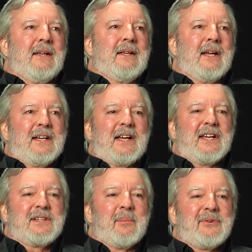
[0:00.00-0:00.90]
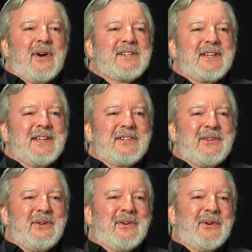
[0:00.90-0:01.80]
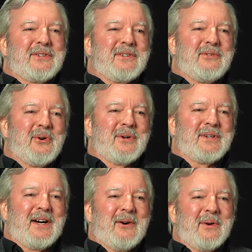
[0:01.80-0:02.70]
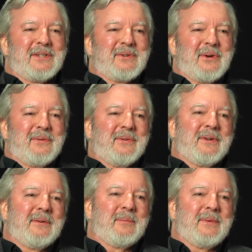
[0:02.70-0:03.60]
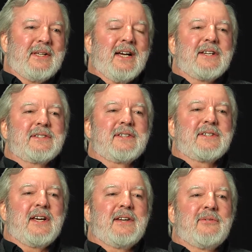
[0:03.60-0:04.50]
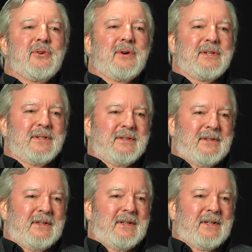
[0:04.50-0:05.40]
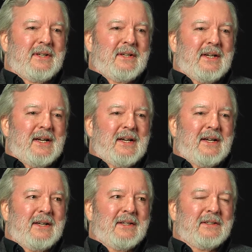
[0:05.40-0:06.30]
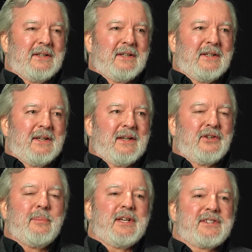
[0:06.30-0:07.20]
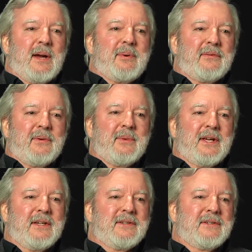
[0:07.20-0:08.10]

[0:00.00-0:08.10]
Yeah, I guess I'm addressing it to the University of Georgia. I always sort of, yes, the state of Georgia. Do you mean separate from this?